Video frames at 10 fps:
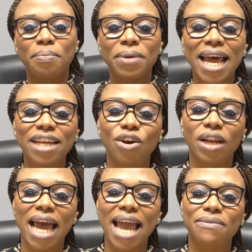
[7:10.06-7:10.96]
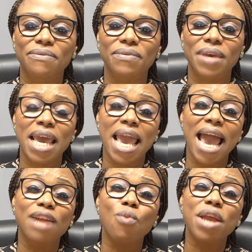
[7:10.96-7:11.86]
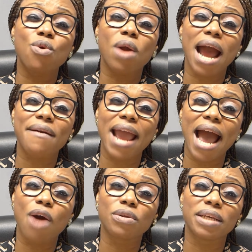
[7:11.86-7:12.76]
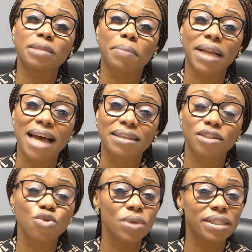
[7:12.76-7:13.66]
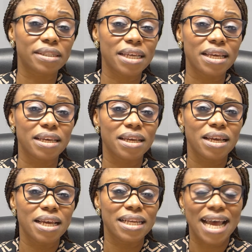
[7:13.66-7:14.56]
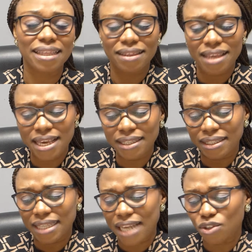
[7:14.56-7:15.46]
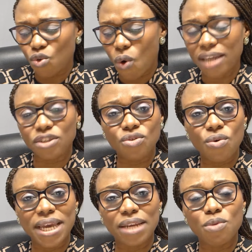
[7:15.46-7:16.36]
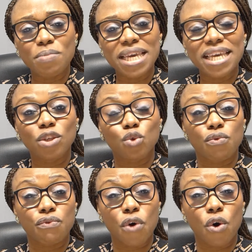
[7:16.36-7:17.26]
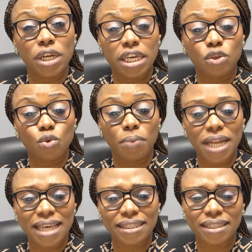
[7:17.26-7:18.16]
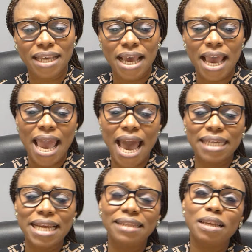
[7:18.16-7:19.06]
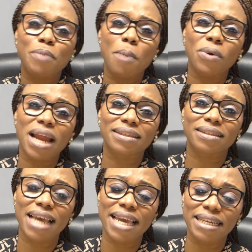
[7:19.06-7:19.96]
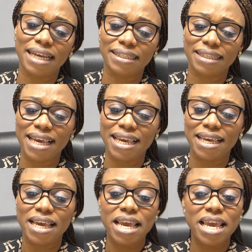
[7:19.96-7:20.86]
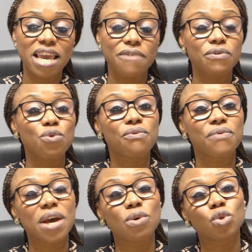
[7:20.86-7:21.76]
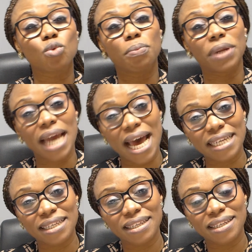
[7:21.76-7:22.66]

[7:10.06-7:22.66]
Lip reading: Plan your life, and when you carry out these plans, you will see that things that you are doing will begin to fall into place. And there is a popular saying that say, if you fail to plan,